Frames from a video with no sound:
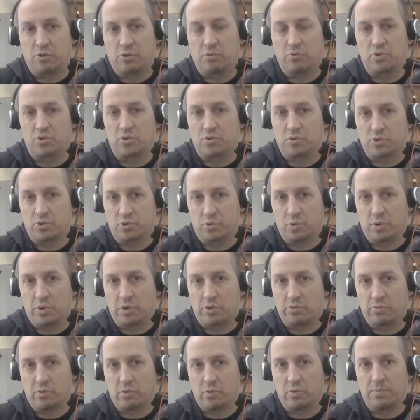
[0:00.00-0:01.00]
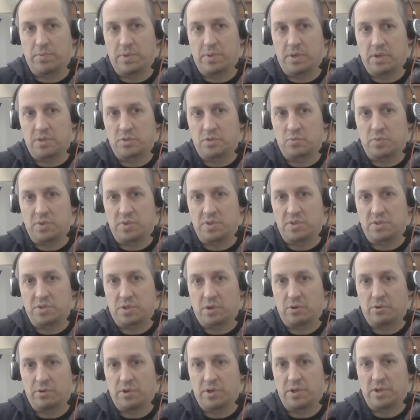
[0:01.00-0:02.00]
crucial to our growth because we
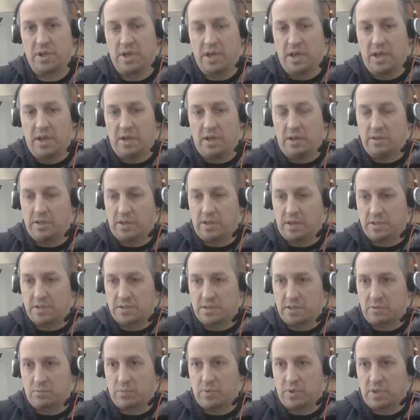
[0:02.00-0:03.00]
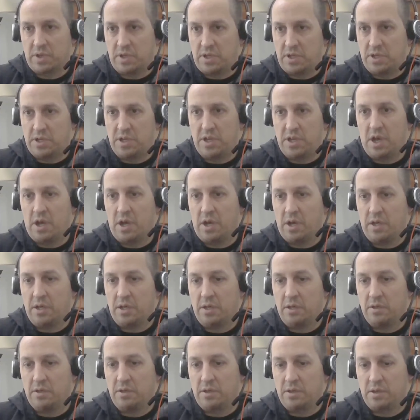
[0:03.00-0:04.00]
started, like I said, with an
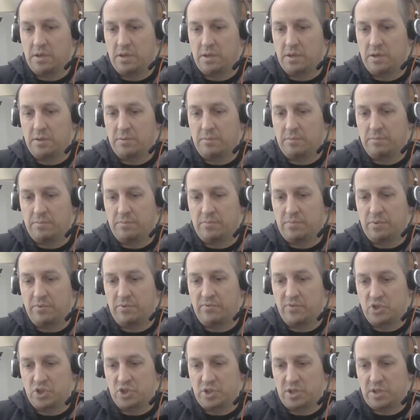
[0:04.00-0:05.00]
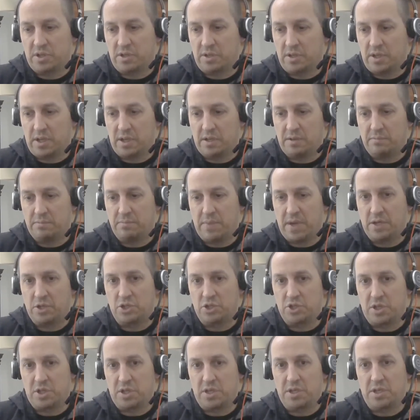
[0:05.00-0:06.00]
EDI provisioning and
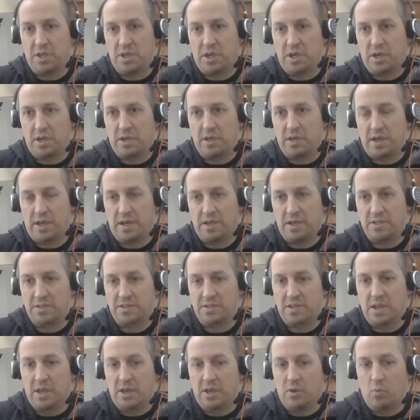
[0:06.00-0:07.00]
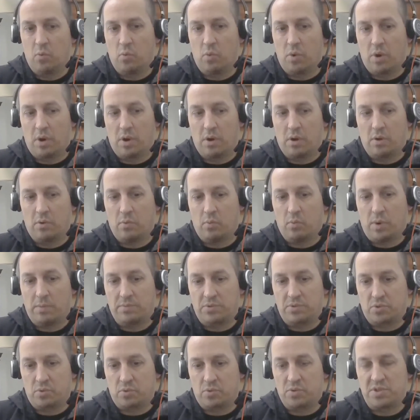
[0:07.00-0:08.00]
managing EDI. As
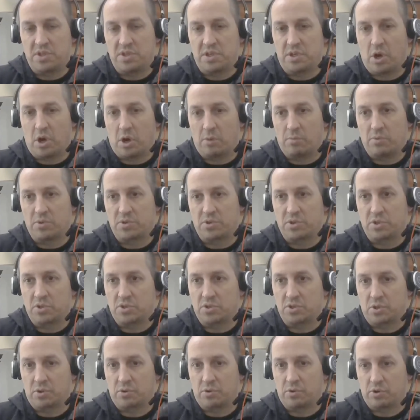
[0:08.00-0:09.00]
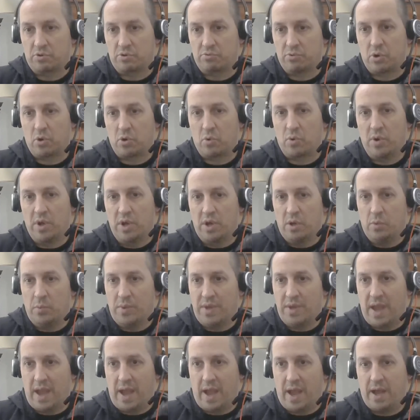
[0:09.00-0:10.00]
web stores, e-commerce started to grow,
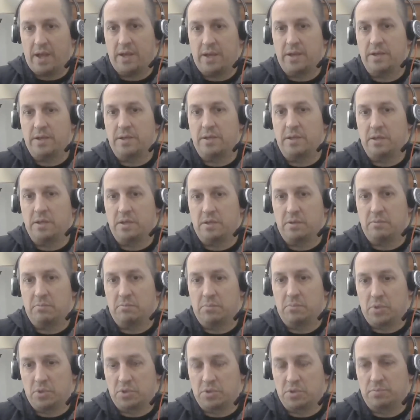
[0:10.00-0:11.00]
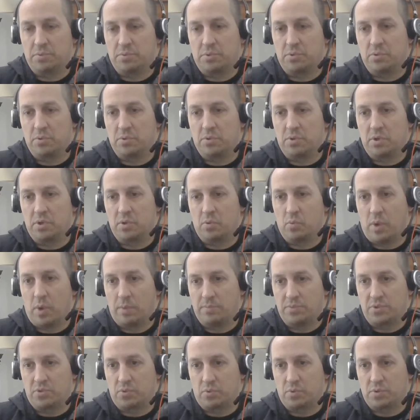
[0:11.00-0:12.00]
we added multiple
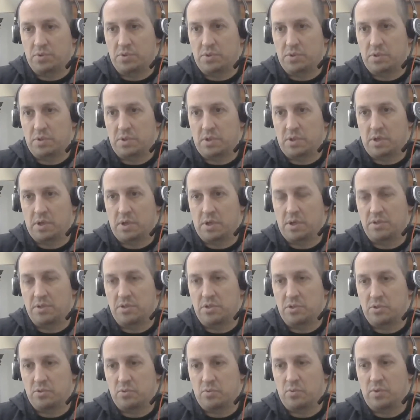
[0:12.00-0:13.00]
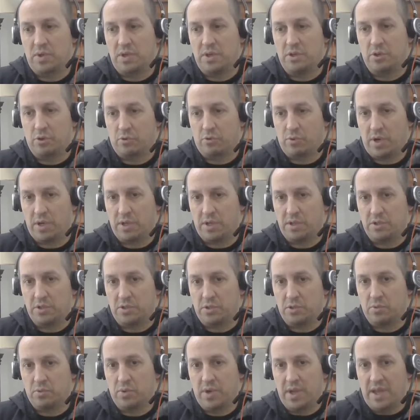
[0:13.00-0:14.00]
web stores to integrate
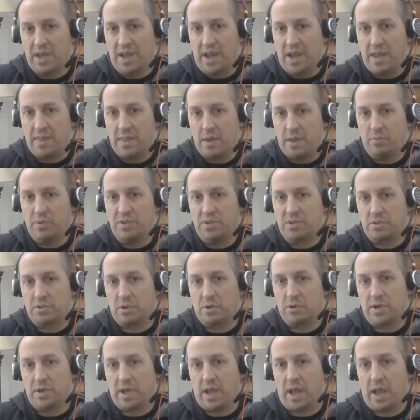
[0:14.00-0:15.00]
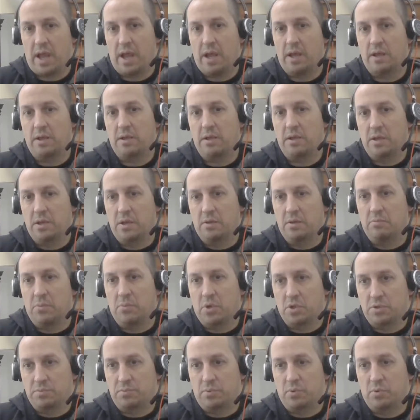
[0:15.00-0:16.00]
into. And then we started to add
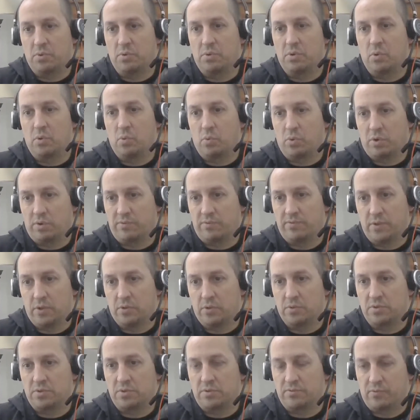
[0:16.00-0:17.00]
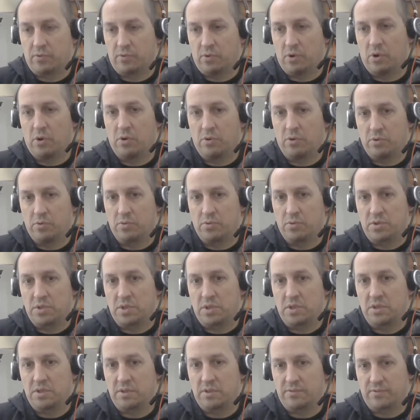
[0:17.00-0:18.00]
multiple workflows for all
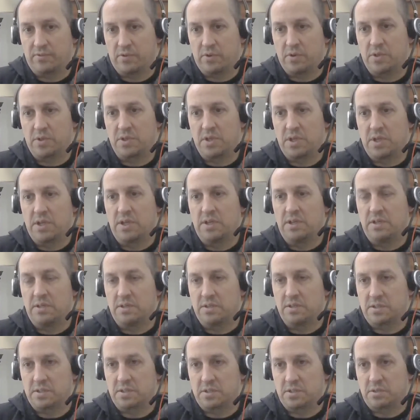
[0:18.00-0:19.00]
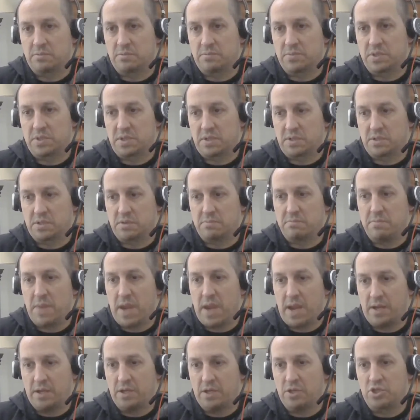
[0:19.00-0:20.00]
those different systems to
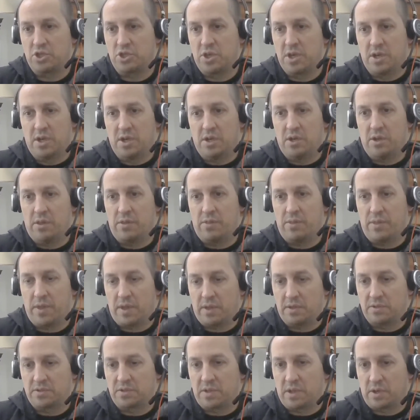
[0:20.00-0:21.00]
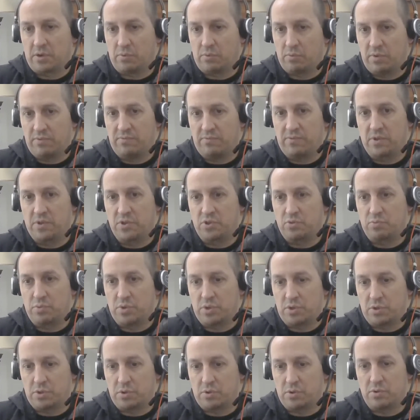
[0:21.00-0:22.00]
manage things like refunds,
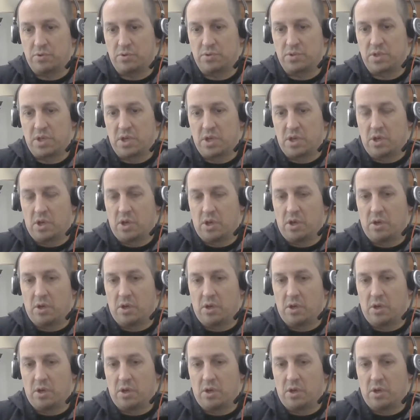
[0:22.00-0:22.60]
returns,